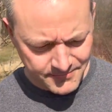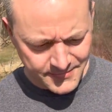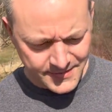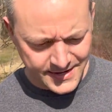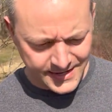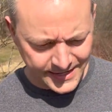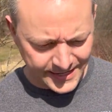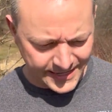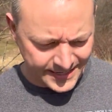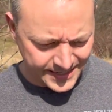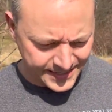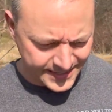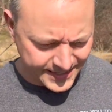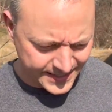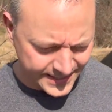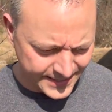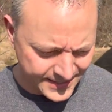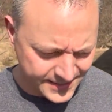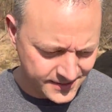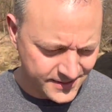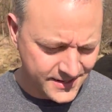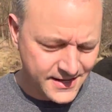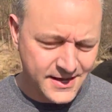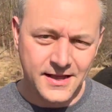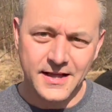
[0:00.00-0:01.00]
I
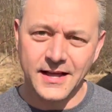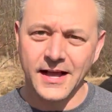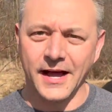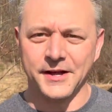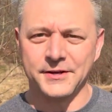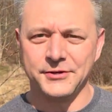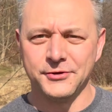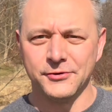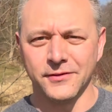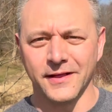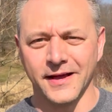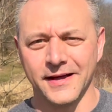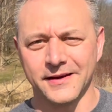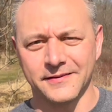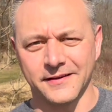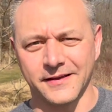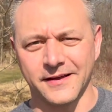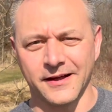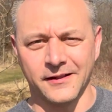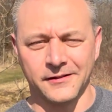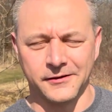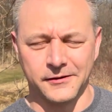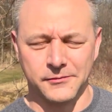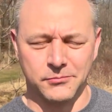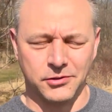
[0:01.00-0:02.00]
do like the
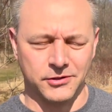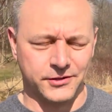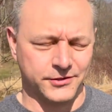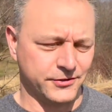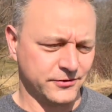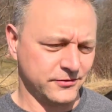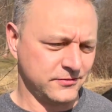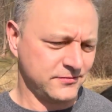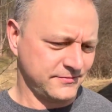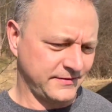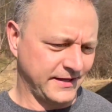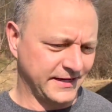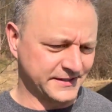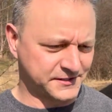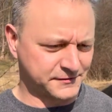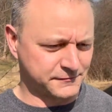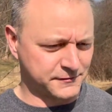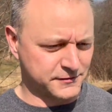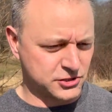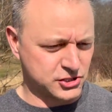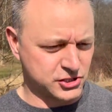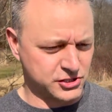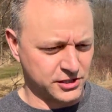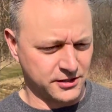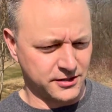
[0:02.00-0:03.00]
color blue, that's for
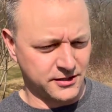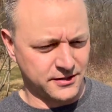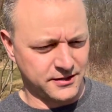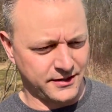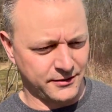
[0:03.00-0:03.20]
sure.